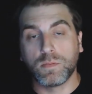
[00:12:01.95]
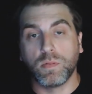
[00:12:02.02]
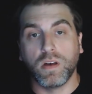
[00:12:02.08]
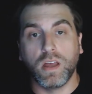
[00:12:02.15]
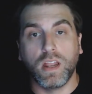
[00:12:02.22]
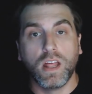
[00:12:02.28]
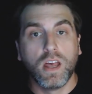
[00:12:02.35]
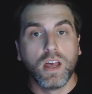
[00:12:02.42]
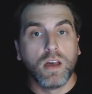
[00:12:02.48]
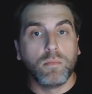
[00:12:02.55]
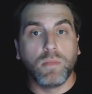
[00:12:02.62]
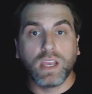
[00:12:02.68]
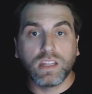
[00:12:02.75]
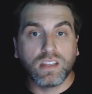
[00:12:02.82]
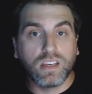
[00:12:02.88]
but
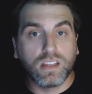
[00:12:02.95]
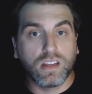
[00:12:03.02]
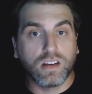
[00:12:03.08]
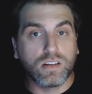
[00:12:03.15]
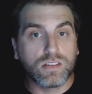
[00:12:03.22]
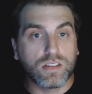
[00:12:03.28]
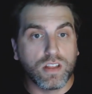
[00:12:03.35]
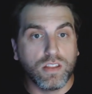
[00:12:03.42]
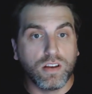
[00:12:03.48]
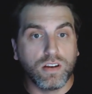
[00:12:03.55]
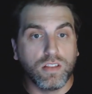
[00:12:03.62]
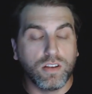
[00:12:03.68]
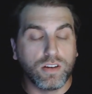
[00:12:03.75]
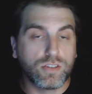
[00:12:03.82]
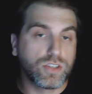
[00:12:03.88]
mainly there's
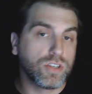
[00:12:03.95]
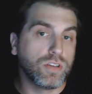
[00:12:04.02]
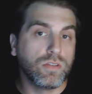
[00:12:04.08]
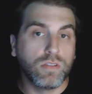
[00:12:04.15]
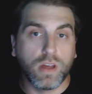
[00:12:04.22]
two